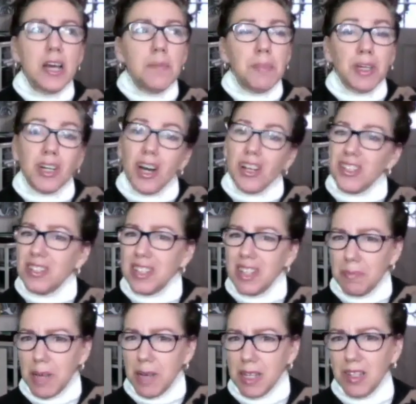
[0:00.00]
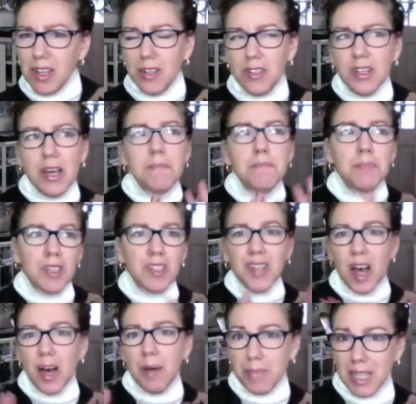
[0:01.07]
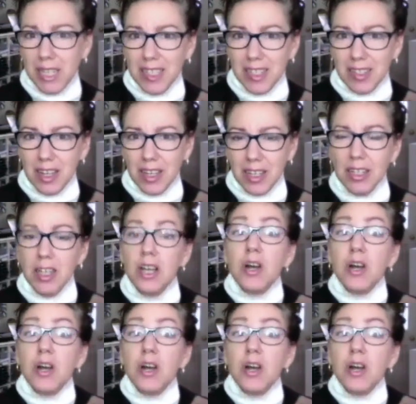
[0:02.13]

Because it didn't make sense, it must not mean anything.